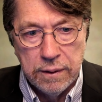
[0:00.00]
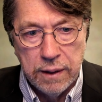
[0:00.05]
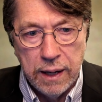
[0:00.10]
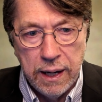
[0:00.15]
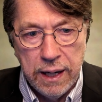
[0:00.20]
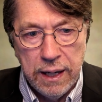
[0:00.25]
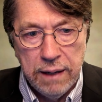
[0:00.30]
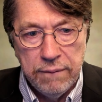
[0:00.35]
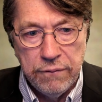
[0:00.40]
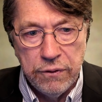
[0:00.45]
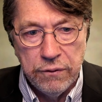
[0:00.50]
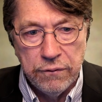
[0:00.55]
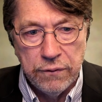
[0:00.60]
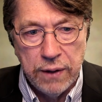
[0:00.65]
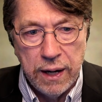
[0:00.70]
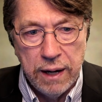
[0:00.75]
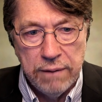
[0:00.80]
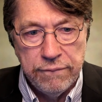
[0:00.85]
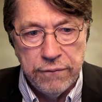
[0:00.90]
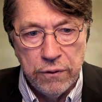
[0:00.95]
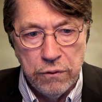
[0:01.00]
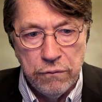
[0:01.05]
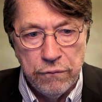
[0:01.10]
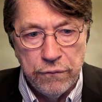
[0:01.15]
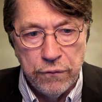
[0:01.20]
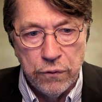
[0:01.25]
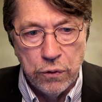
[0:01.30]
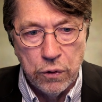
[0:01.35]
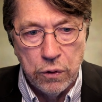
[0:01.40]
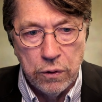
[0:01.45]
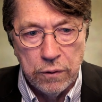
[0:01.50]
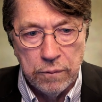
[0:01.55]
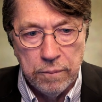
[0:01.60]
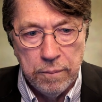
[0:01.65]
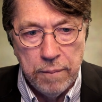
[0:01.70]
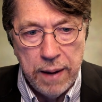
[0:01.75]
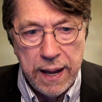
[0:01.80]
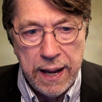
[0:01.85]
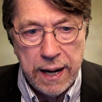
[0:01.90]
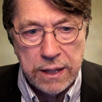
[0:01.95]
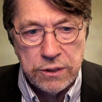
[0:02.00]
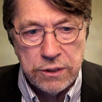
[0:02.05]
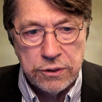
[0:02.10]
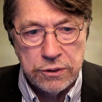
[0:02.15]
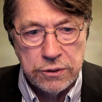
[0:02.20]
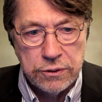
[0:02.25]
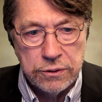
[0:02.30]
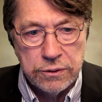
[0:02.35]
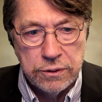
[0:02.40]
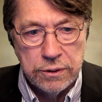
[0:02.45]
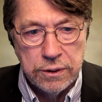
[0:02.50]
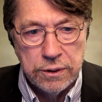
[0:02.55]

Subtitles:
I have the iPhone 4 Max.